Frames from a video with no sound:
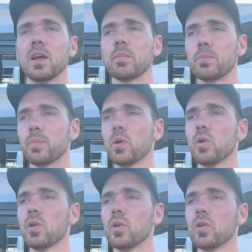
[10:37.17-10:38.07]

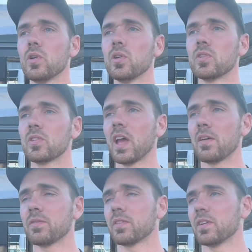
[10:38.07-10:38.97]
But
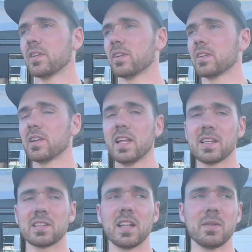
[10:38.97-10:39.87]
after the
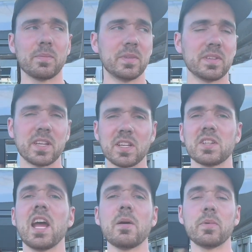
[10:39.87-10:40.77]
last lap, disaster
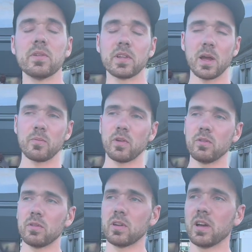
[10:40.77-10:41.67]
happened. I broke
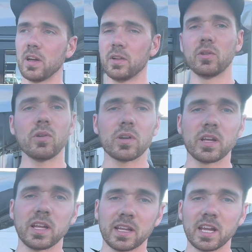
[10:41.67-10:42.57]
a dog
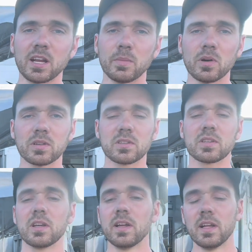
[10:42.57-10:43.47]
in the
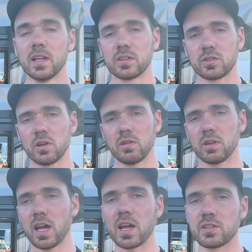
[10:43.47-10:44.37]
gearbox. So the
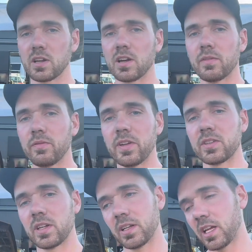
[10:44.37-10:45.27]
guys are
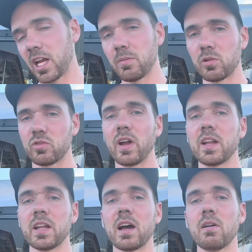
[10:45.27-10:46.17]
fixing the gearbox right
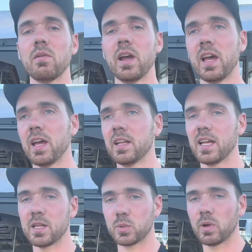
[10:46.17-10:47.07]
now and
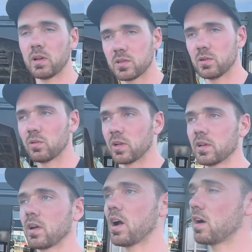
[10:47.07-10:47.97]
as well as looking the car